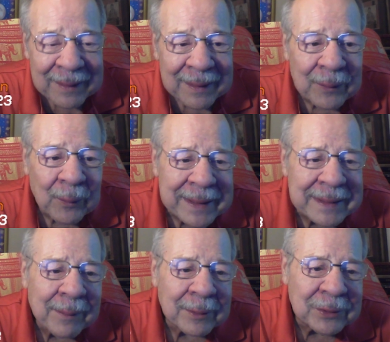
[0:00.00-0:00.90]
In week
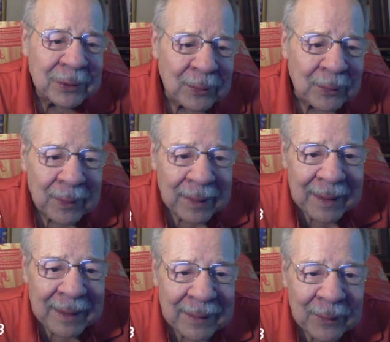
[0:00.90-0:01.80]
number two,
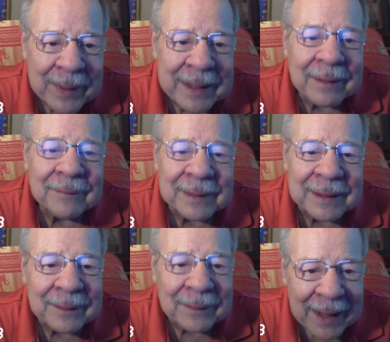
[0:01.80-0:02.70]
the week of
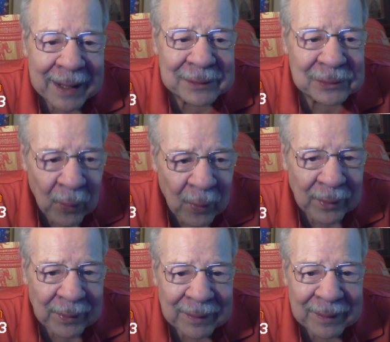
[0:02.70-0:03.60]
the last
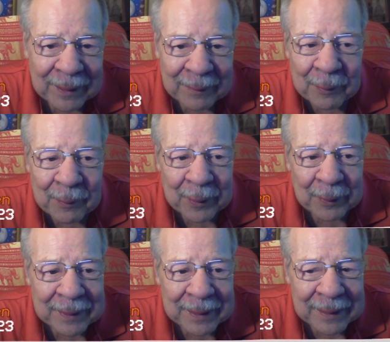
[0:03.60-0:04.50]
quarter of the
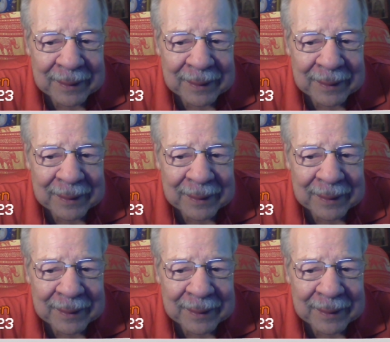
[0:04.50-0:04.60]
moon,